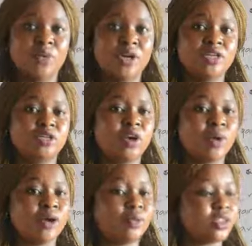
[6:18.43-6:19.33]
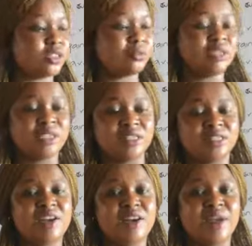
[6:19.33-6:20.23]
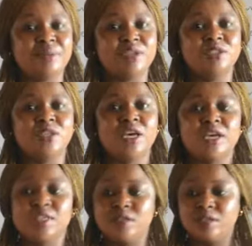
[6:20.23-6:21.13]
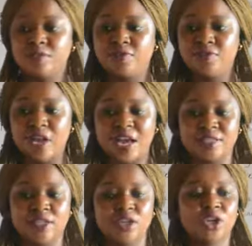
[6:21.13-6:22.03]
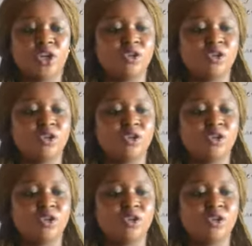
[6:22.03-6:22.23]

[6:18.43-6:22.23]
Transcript: When something is sterile, it means it is free, as in